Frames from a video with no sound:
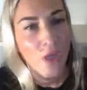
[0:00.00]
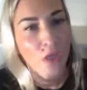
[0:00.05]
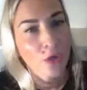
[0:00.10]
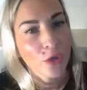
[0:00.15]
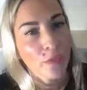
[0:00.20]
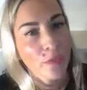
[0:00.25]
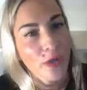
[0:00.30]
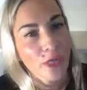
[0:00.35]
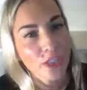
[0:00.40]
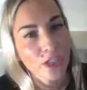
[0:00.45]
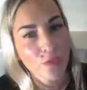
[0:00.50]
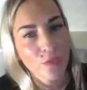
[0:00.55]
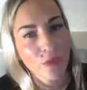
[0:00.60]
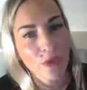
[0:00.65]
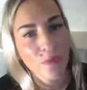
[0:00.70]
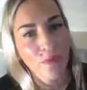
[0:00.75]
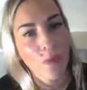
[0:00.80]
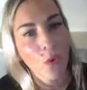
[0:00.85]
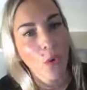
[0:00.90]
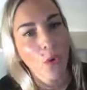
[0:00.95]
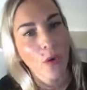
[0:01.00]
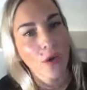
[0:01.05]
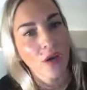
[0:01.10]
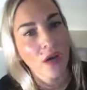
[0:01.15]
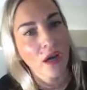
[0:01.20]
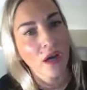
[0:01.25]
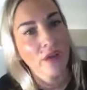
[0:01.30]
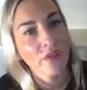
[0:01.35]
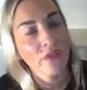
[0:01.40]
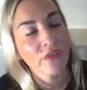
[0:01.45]
You must be born
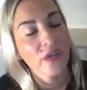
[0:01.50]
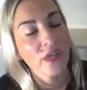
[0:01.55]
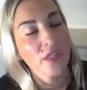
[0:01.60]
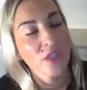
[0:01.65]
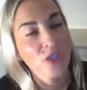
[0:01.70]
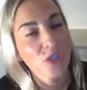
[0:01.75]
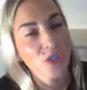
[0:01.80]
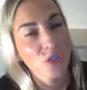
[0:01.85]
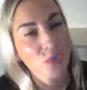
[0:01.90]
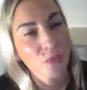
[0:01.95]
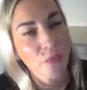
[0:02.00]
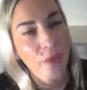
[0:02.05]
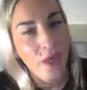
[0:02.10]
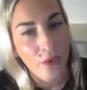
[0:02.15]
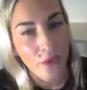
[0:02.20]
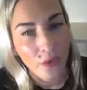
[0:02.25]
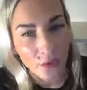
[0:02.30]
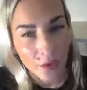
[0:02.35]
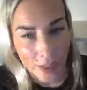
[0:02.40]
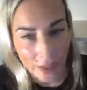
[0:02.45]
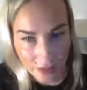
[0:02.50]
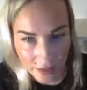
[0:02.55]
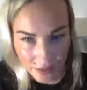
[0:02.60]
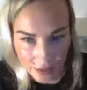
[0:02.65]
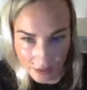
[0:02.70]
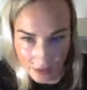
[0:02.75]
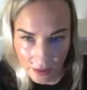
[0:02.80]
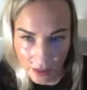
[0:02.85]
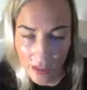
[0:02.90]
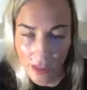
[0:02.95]
of
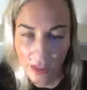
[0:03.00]
spirit.